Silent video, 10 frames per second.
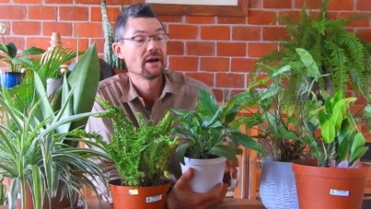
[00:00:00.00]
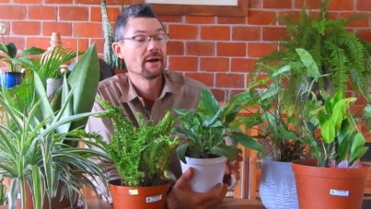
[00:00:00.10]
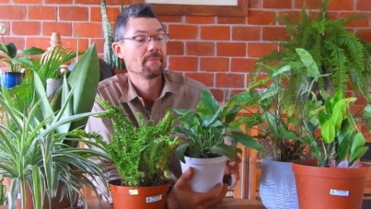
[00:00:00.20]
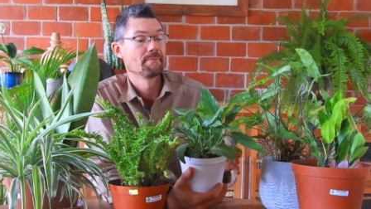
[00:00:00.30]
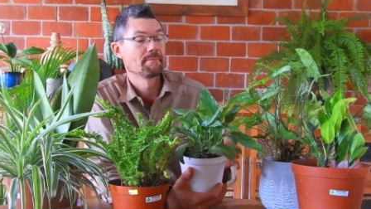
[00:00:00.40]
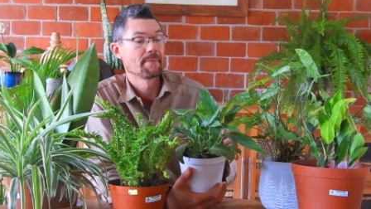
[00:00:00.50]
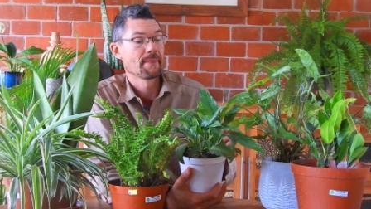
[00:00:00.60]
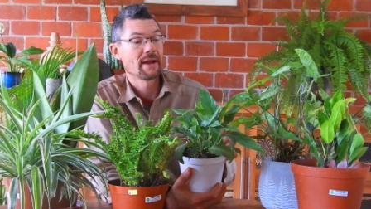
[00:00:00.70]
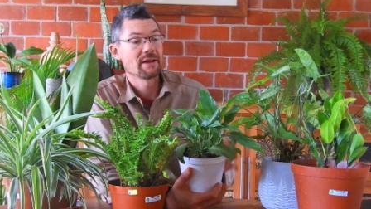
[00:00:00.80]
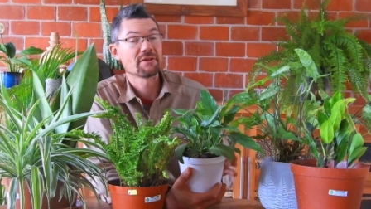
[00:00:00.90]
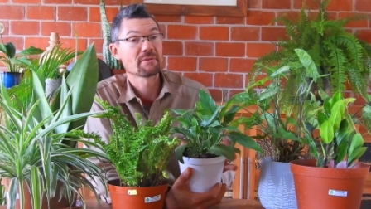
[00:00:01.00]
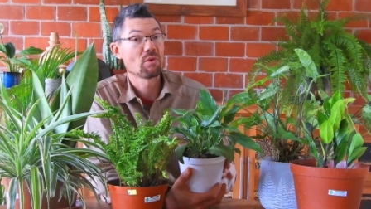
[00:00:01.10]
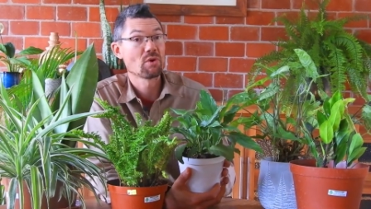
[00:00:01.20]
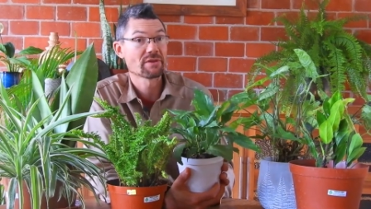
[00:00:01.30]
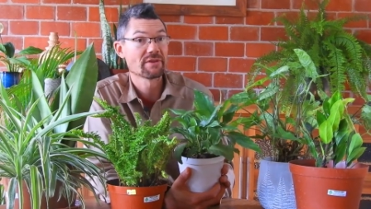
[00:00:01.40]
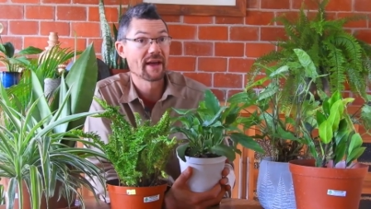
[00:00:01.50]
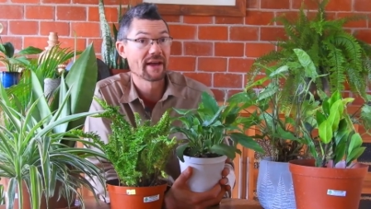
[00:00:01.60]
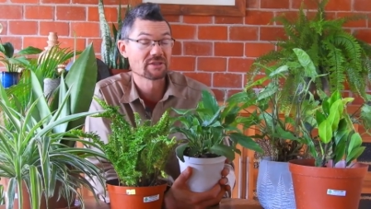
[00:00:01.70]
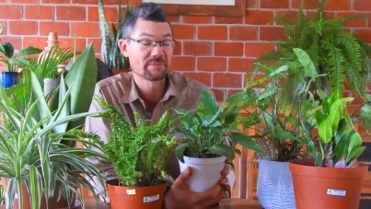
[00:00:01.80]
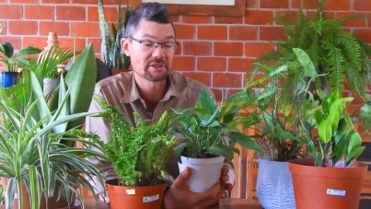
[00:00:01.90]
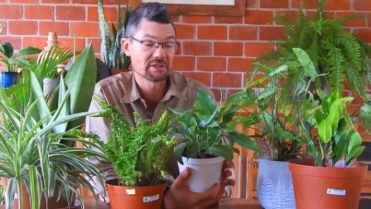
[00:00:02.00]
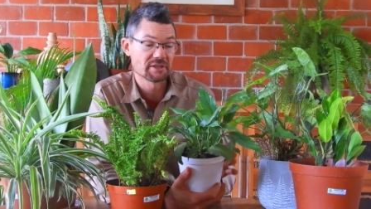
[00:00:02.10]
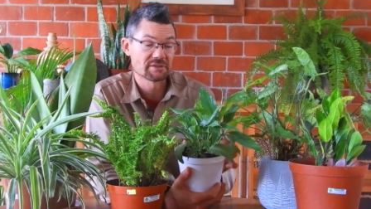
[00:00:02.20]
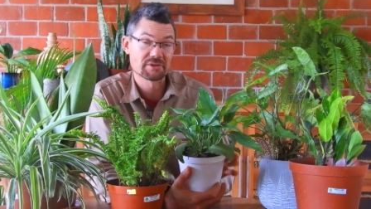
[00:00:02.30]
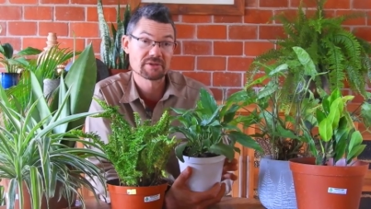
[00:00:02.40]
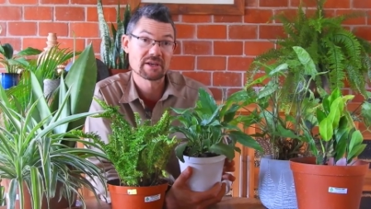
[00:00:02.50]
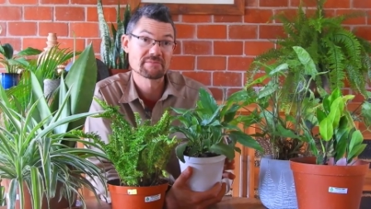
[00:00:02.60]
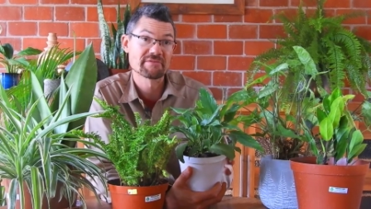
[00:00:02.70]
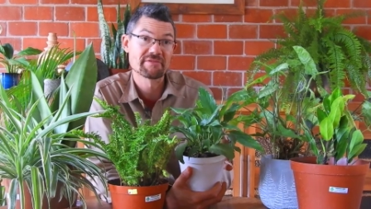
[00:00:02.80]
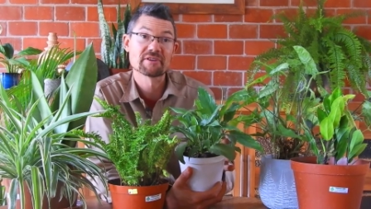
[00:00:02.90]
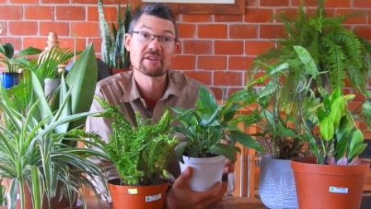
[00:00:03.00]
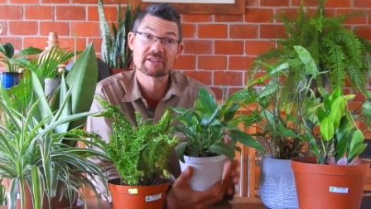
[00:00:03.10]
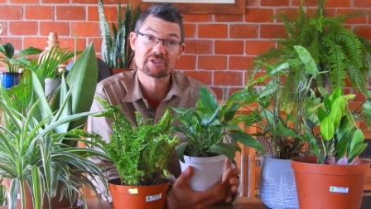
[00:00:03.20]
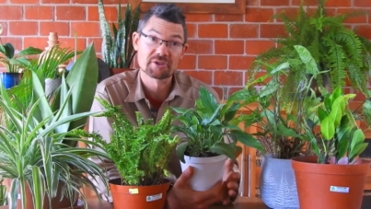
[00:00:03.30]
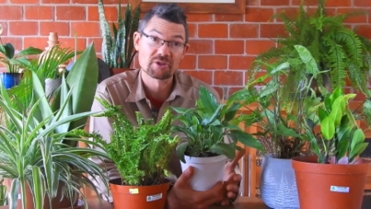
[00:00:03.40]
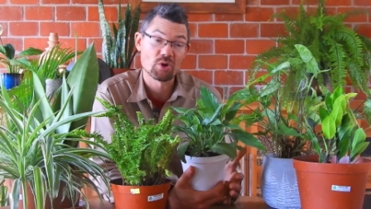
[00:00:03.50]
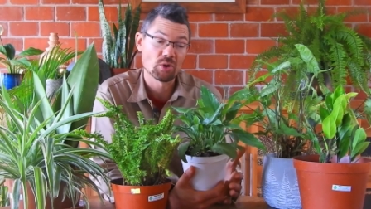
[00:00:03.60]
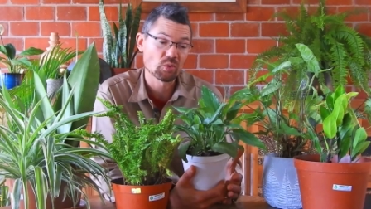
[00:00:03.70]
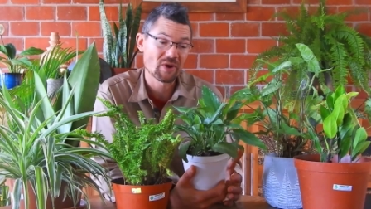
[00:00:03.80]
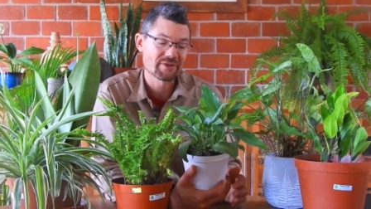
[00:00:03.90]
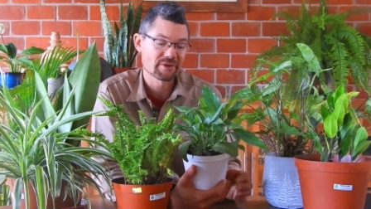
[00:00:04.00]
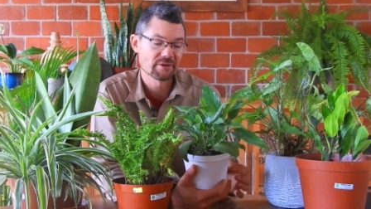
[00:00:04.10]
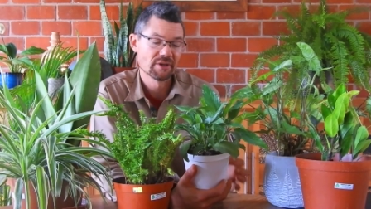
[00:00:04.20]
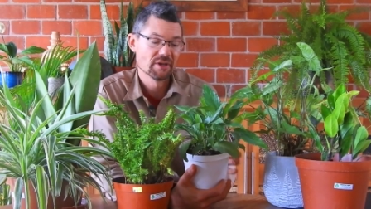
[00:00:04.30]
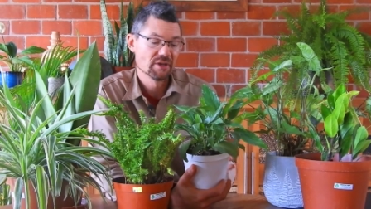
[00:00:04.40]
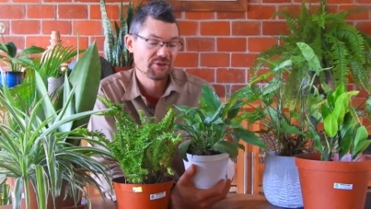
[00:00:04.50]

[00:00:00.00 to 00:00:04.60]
Anything more than that, especially at certain times of year like during cold weather,